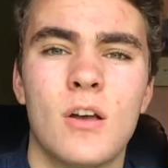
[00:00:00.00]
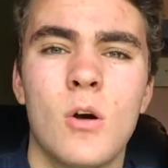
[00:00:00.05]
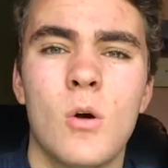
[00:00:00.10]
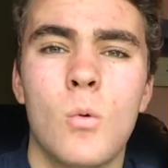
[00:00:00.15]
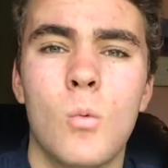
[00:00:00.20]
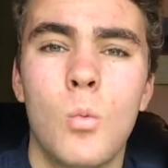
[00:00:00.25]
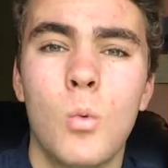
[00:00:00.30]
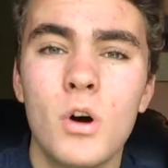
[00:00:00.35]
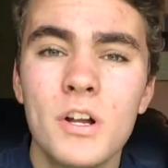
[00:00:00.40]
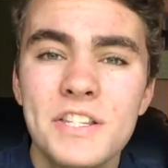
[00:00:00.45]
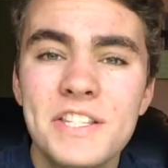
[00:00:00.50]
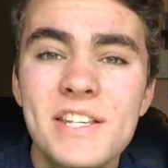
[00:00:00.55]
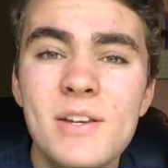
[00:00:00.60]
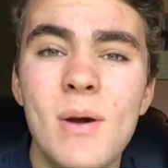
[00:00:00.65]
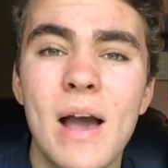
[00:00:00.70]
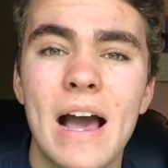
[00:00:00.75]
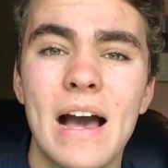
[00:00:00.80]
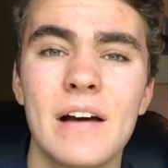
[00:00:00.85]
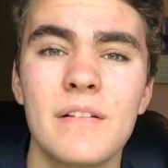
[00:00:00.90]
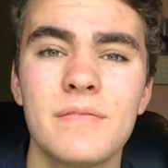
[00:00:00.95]
Once you
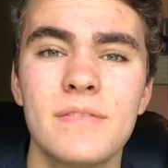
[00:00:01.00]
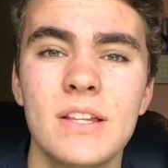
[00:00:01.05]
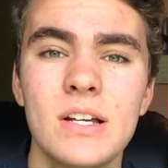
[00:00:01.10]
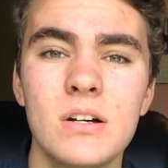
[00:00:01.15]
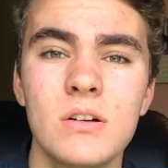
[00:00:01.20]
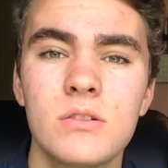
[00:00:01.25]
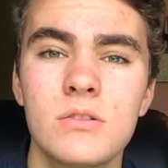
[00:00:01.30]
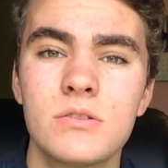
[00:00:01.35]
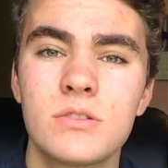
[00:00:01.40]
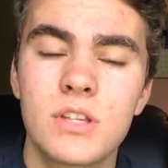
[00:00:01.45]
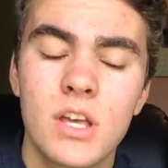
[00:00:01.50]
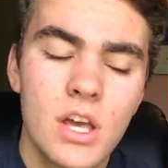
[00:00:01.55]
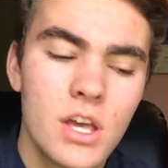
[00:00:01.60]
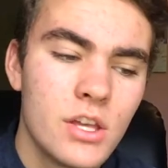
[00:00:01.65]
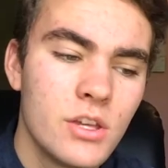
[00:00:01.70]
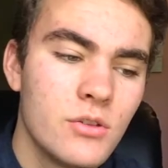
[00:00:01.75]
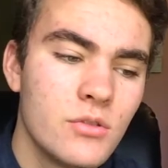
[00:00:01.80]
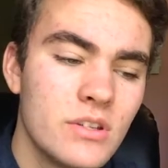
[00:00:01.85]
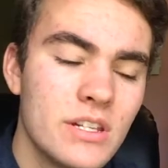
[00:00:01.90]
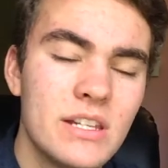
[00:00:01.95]
have those,
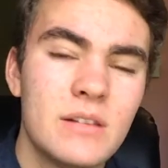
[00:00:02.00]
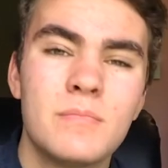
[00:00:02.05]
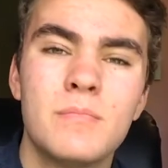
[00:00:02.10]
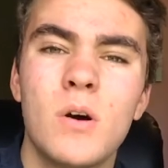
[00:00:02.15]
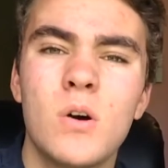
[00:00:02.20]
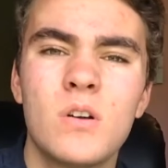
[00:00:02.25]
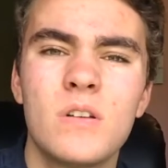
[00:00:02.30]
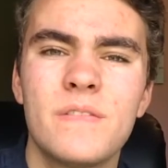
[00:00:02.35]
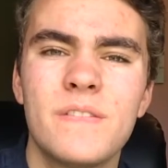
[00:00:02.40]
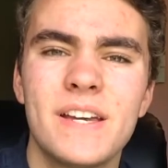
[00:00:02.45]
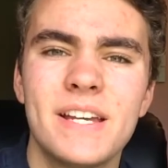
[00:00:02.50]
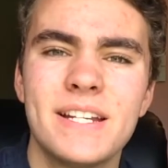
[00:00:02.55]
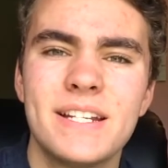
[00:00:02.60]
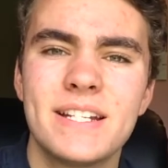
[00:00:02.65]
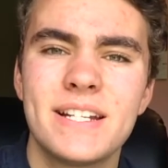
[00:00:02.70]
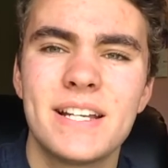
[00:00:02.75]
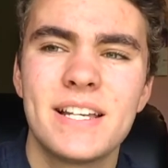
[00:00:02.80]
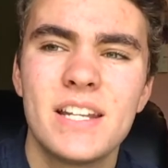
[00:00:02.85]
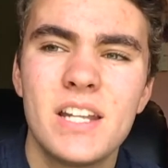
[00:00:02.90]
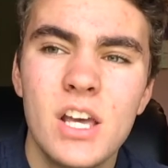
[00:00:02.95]
you need
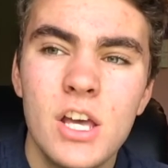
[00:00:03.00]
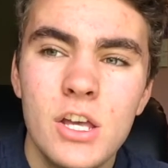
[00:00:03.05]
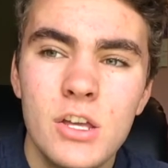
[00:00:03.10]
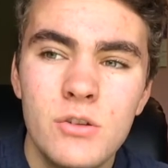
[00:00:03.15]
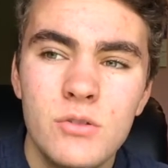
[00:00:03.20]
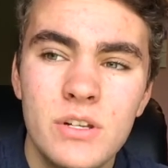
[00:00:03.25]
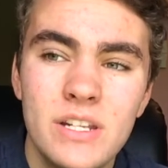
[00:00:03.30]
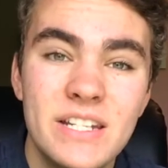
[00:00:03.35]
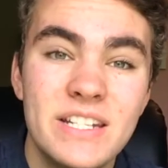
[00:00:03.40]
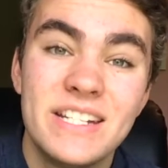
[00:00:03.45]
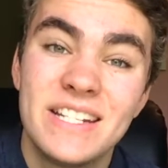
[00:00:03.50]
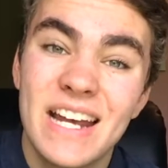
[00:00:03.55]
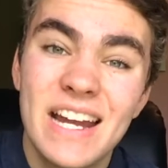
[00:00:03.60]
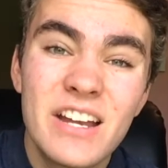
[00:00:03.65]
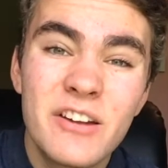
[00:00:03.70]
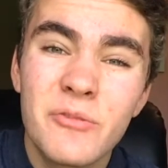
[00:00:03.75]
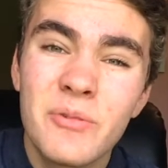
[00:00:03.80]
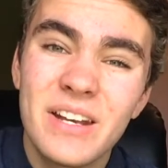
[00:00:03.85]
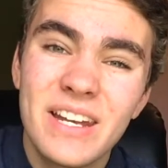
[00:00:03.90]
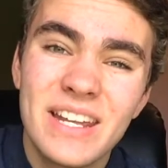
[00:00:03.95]
motivation, you need
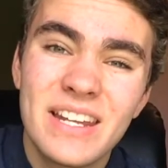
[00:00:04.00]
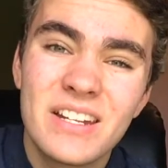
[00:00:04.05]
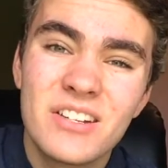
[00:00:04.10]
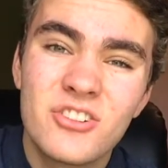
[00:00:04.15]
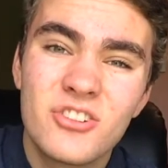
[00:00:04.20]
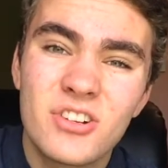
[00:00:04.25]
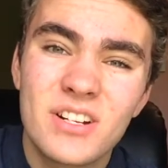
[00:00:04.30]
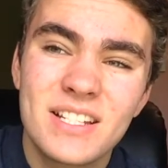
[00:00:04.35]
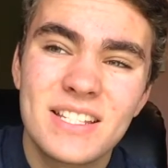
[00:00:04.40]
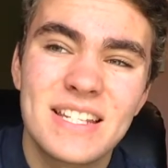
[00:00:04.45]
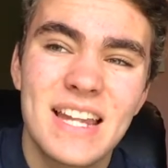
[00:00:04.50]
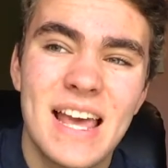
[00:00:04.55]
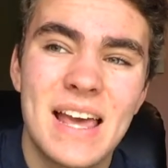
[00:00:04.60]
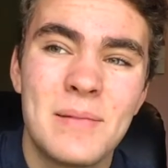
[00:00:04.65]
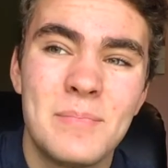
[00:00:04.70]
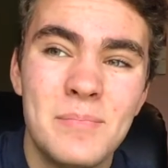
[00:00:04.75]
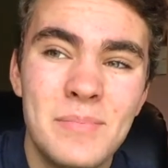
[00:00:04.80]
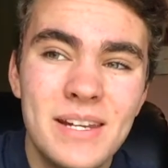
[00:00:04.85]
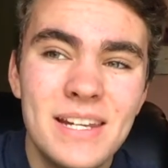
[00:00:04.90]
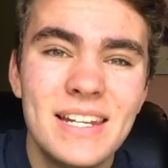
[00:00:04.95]
genuine interest
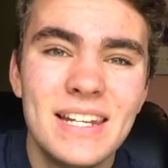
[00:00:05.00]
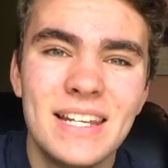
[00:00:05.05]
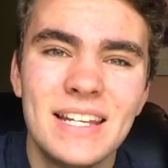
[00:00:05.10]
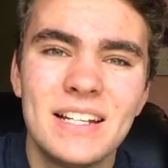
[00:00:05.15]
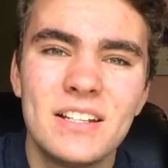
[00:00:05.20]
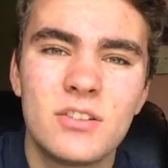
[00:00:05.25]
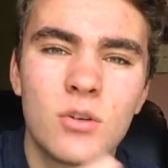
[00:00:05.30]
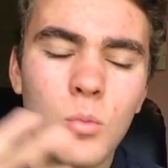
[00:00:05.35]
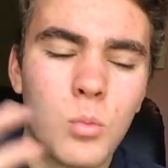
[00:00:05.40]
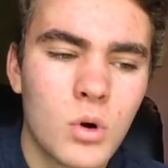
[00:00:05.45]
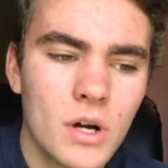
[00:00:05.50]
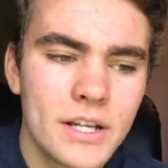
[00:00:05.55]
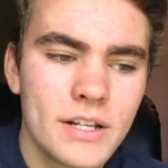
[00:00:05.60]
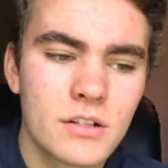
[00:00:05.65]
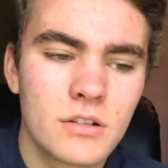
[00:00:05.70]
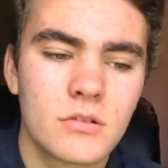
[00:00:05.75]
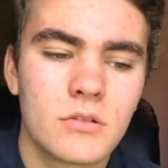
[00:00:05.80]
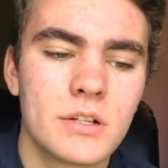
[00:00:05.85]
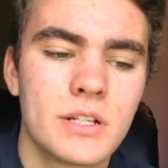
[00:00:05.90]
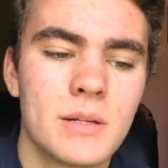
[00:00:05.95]
and meaning to what you're
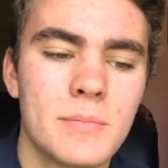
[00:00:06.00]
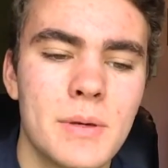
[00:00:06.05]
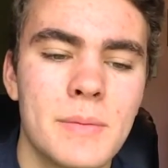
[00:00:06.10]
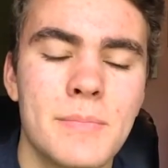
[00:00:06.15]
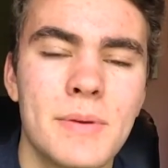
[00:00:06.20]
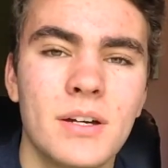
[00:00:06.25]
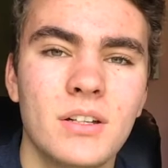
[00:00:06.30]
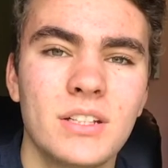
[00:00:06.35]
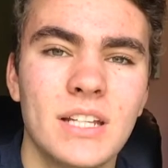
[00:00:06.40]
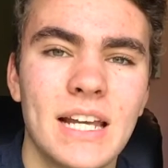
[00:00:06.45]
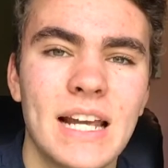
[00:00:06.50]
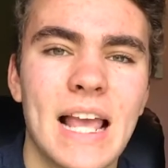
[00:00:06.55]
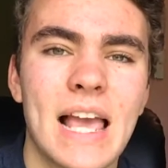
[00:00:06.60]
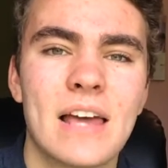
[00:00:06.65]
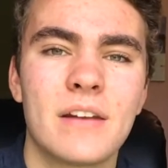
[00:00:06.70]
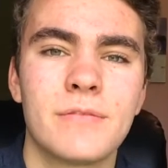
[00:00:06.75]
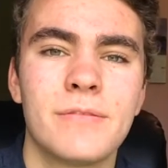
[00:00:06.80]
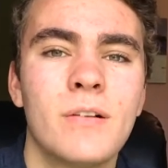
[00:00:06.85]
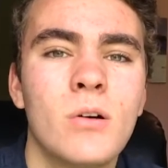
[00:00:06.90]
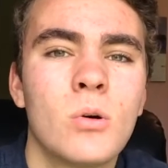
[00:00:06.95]
going to be building,
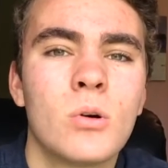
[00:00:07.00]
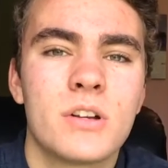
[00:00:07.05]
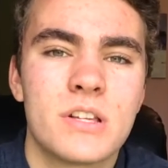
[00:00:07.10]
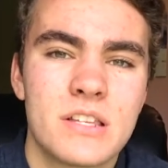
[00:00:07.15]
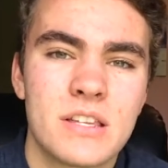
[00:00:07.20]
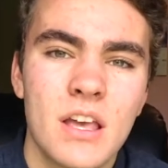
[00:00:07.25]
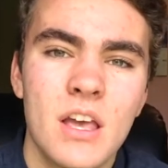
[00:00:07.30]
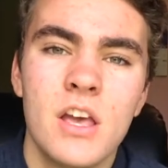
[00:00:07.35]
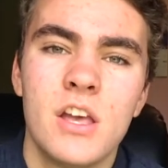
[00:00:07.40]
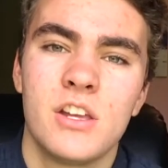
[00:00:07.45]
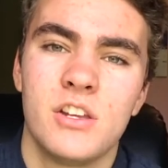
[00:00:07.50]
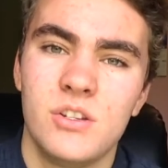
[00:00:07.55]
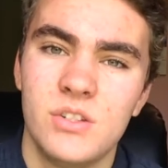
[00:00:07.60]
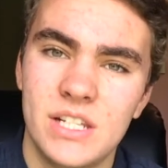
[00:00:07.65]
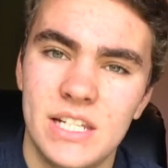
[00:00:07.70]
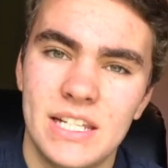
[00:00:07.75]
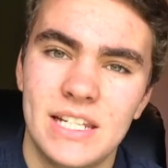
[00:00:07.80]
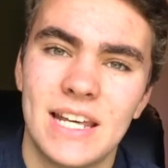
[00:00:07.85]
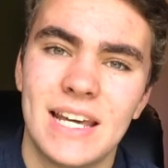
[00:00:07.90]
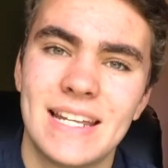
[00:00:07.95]
and of course, you
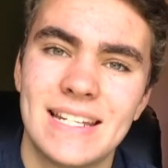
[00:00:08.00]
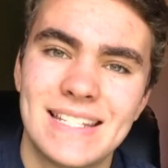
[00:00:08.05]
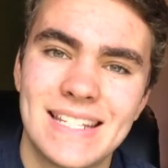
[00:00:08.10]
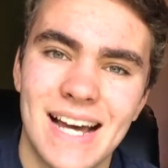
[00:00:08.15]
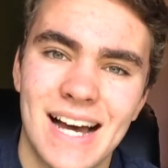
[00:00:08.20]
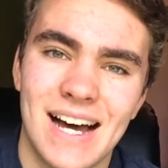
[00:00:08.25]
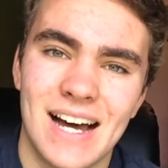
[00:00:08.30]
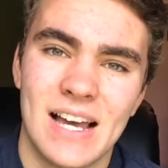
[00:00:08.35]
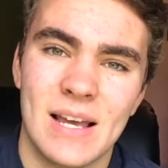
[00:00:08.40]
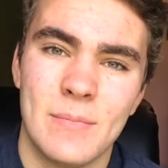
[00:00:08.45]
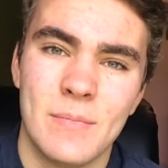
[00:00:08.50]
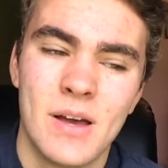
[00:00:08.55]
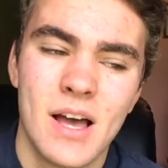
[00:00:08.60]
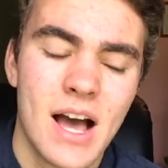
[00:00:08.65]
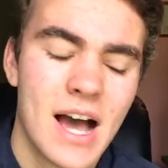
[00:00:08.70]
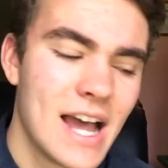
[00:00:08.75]
need time.